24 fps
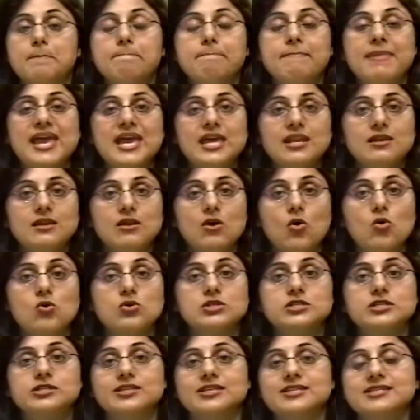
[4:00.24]
men
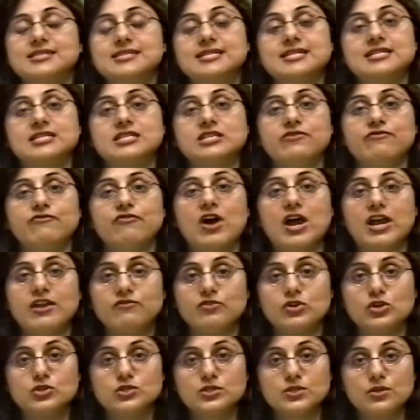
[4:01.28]
older than 65
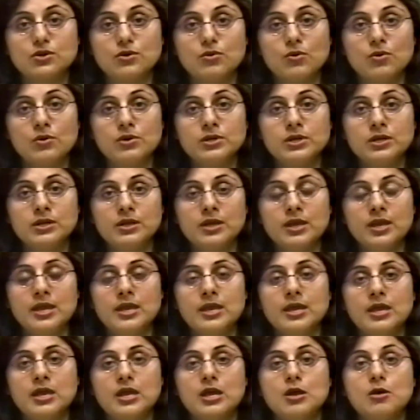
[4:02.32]
years old,
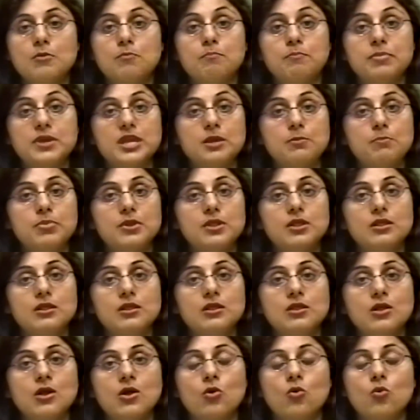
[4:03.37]

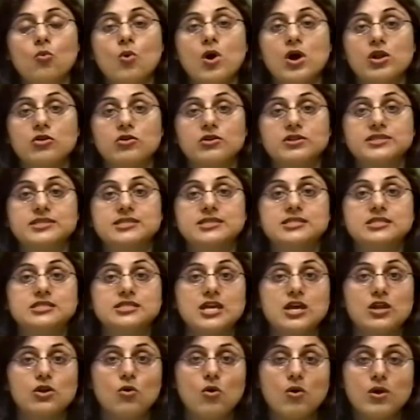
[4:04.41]
people who are on
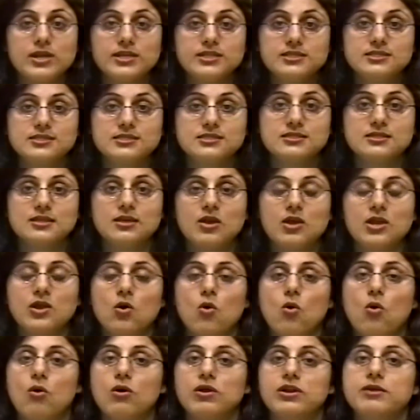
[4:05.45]
steroids
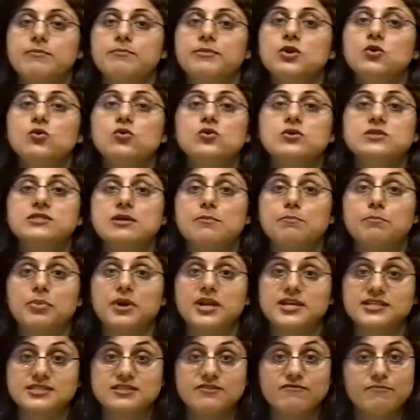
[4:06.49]
or
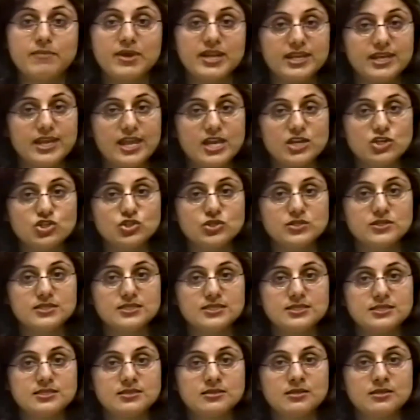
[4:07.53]
immunosuppressive medications,